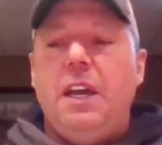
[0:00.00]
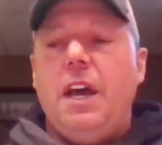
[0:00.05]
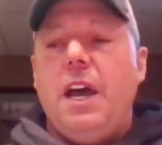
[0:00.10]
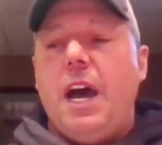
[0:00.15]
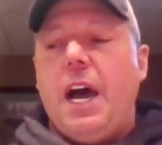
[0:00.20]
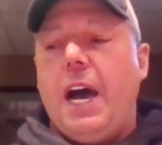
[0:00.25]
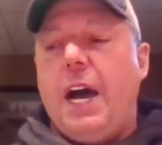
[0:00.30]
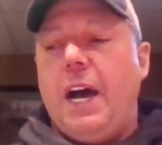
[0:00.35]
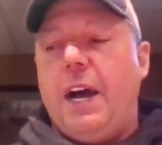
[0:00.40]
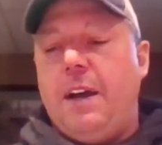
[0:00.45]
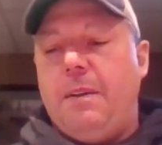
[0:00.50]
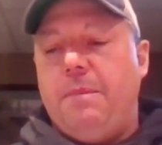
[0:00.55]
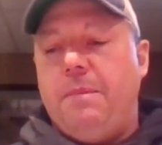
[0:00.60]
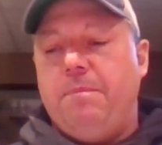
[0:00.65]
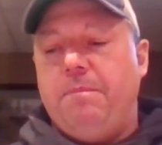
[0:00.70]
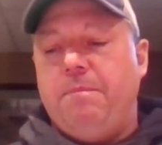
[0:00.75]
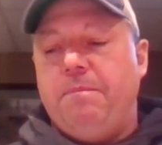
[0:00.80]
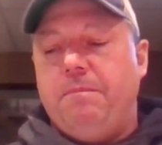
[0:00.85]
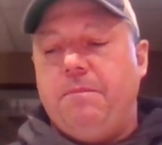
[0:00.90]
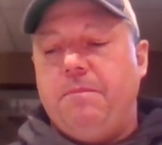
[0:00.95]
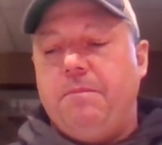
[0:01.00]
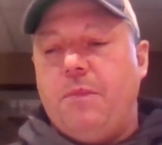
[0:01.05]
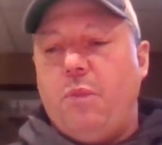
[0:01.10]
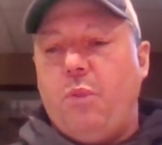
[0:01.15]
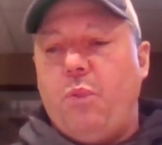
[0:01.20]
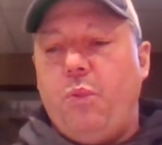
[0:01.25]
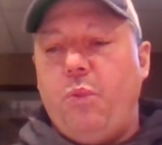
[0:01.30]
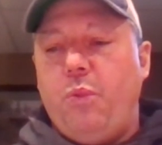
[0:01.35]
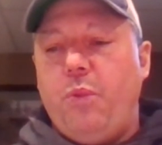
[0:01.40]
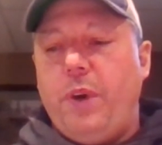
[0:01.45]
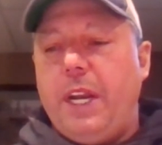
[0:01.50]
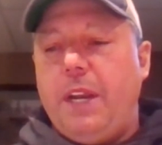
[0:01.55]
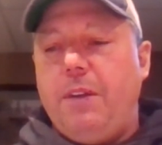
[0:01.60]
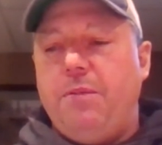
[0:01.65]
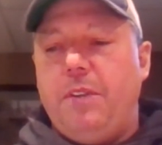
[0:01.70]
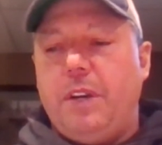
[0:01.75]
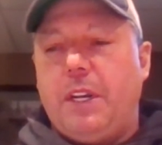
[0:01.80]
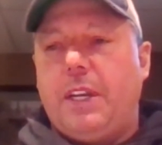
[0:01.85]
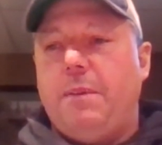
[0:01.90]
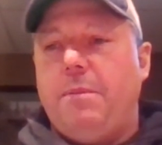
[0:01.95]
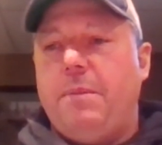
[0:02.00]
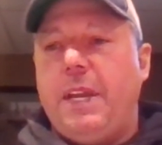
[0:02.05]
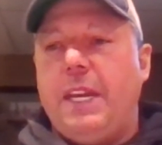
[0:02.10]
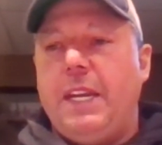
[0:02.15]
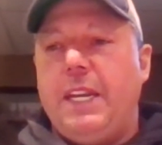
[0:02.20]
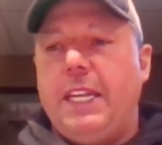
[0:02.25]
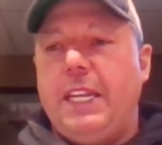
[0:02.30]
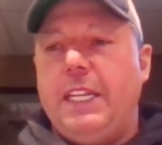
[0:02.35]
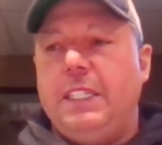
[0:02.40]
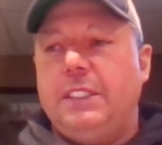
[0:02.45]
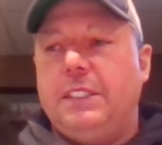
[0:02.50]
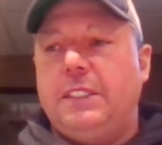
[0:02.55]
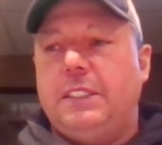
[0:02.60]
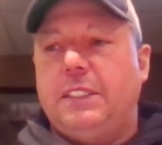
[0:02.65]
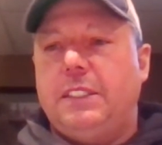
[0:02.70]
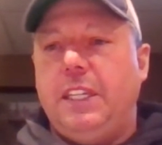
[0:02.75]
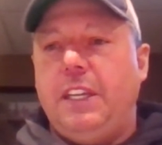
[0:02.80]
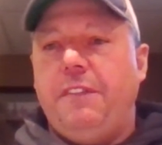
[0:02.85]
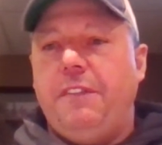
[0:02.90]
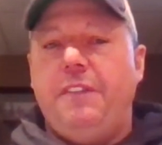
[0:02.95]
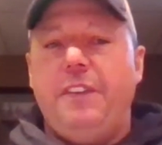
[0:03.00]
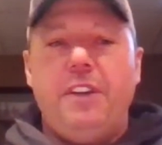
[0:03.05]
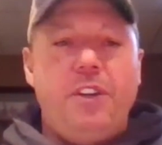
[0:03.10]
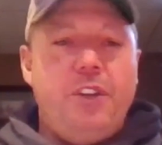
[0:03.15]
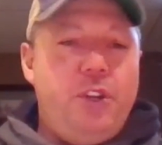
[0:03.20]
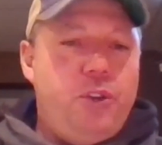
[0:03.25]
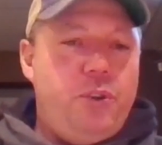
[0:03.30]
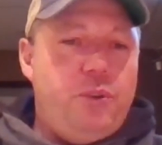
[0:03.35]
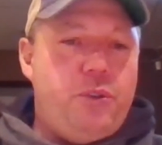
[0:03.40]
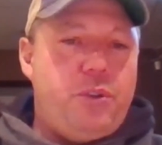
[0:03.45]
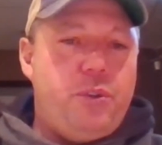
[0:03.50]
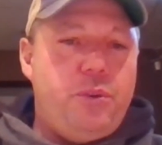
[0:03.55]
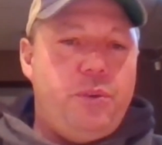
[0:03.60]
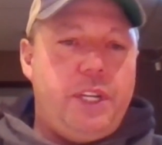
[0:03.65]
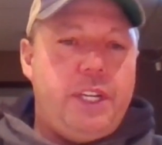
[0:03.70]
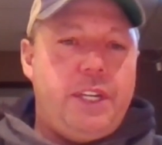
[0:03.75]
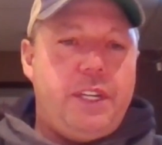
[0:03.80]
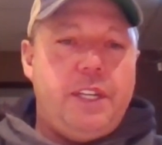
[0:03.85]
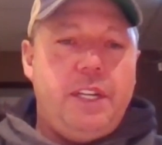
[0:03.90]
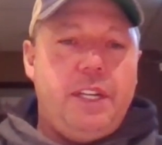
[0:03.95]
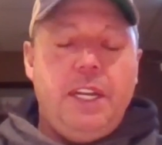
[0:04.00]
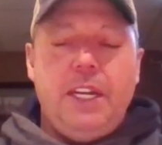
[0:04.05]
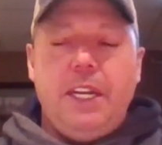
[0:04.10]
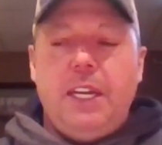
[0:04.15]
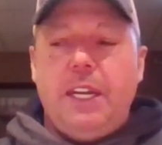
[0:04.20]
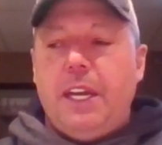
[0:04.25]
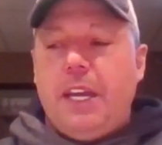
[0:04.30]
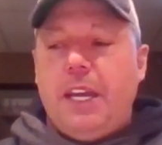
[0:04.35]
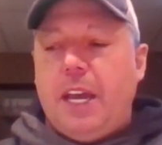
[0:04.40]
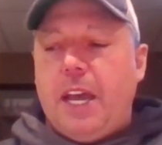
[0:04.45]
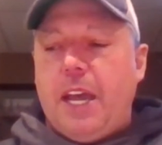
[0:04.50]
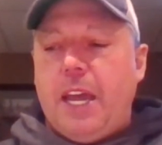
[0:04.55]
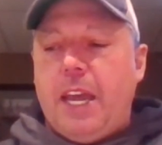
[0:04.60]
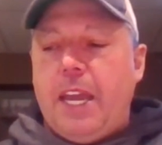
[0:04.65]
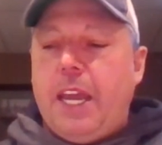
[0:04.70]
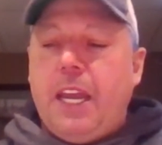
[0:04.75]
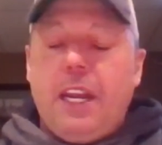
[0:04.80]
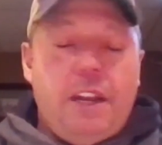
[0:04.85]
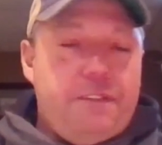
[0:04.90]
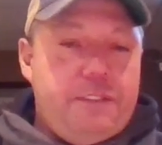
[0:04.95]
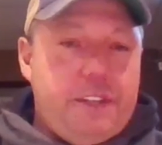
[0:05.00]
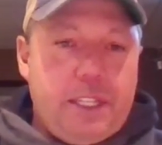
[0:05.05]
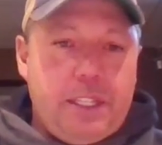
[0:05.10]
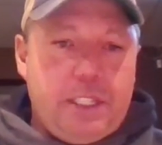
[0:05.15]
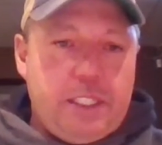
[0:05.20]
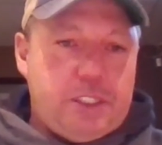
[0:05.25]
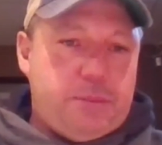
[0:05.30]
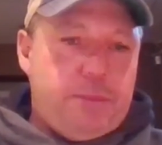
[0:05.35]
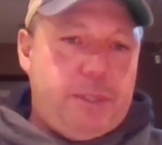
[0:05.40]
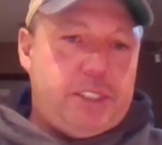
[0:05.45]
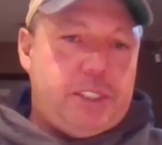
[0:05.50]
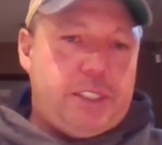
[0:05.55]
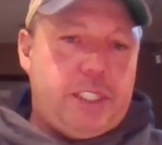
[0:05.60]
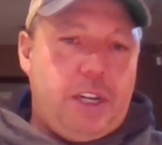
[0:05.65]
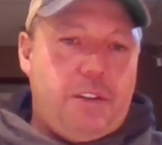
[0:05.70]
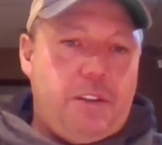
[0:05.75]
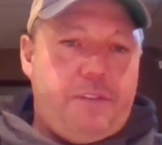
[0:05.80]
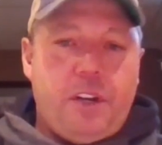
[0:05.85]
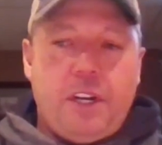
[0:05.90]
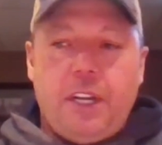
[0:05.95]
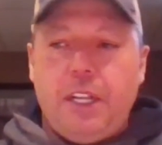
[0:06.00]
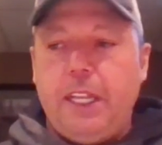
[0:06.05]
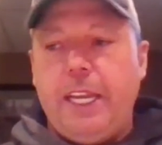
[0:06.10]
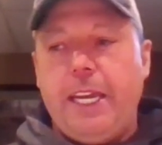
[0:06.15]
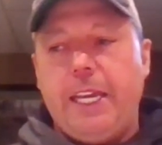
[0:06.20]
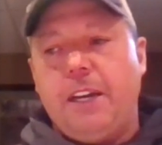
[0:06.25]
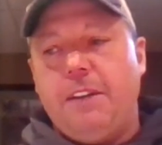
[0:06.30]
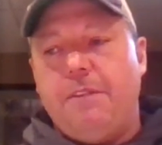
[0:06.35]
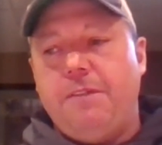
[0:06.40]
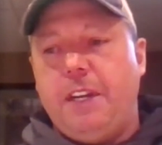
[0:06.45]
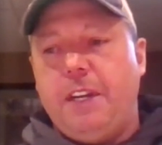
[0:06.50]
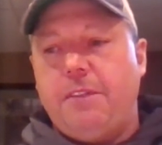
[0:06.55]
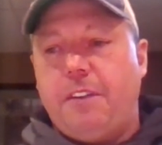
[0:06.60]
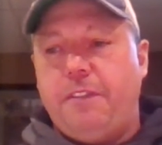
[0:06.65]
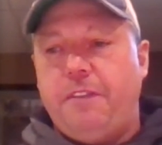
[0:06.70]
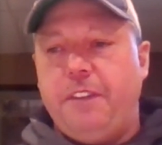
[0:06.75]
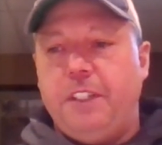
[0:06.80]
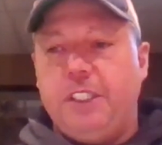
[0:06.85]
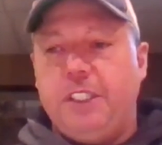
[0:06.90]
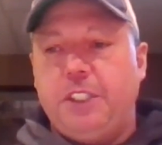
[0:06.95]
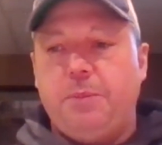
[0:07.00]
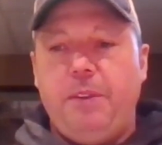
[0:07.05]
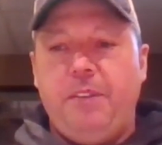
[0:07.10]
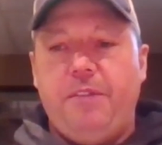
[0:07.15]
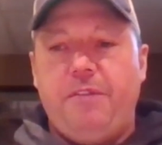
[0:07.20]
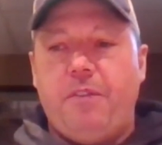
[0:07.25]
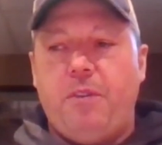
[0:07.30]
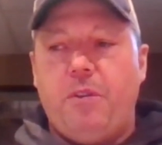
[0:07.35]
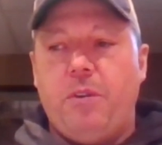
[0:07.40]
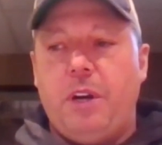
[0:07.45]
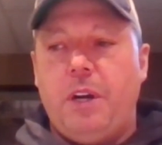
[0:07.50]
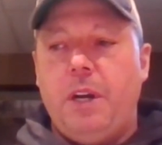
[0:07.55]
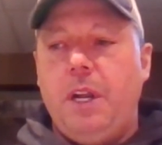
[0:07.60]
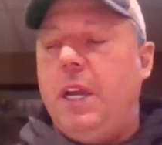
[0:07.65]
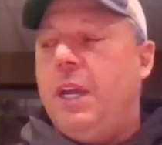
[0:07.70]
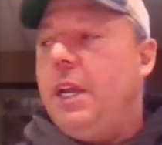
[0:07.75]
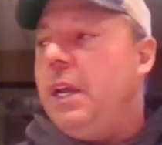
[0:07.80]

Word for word: um, what I recommend is if you're new to it, and I've done this myself on a lake I've never fished before,